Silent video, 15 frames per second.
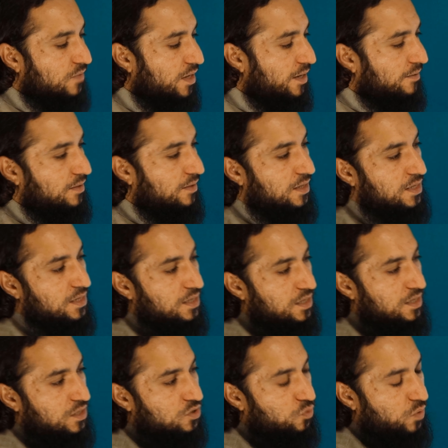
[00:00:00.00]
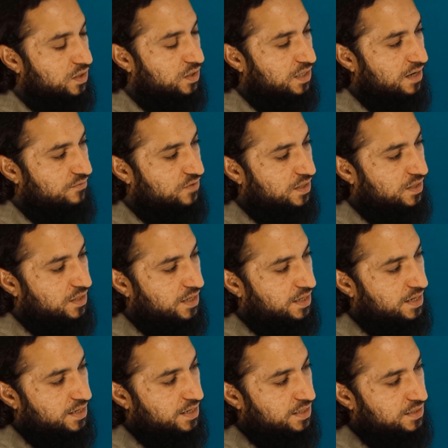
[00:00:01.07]
Okay, so what I have done
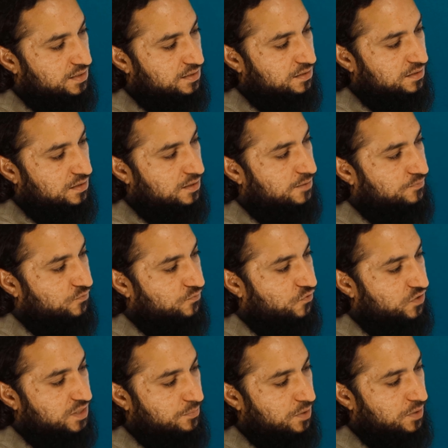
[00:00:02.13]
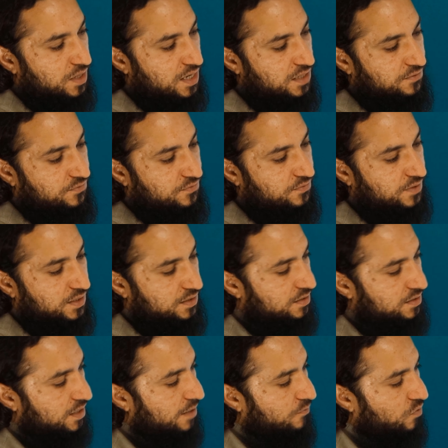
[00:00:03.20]
here is, for example, alif is
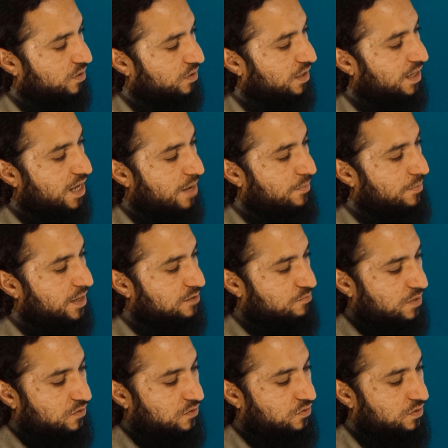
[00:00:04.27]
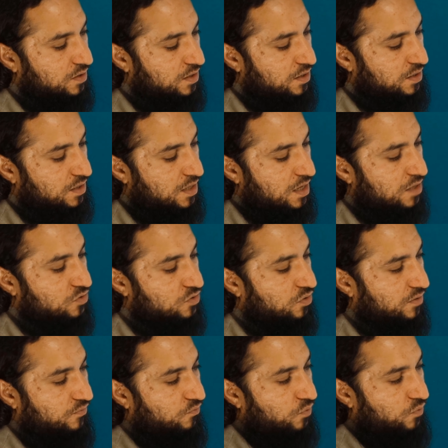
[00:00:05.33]
same one, lam has mad,
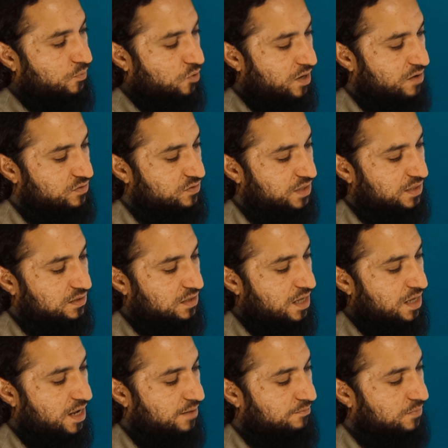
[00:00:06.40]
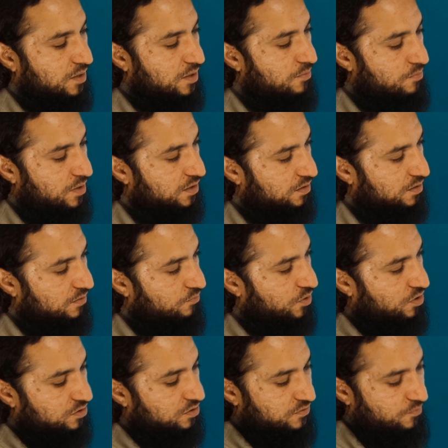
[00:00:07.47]
so we pronounce it as lam, but
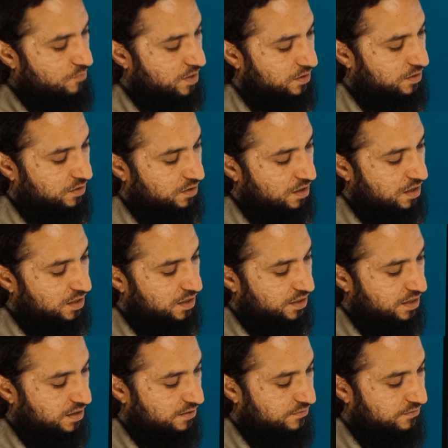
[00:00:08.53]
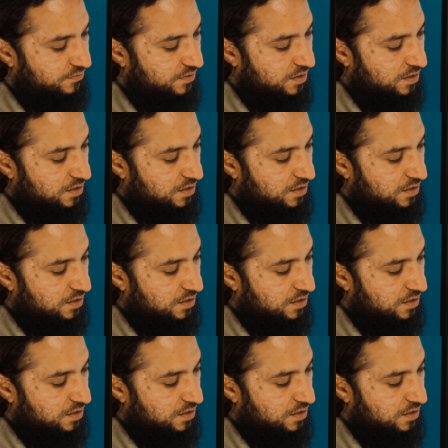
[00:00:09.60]
because of mad I have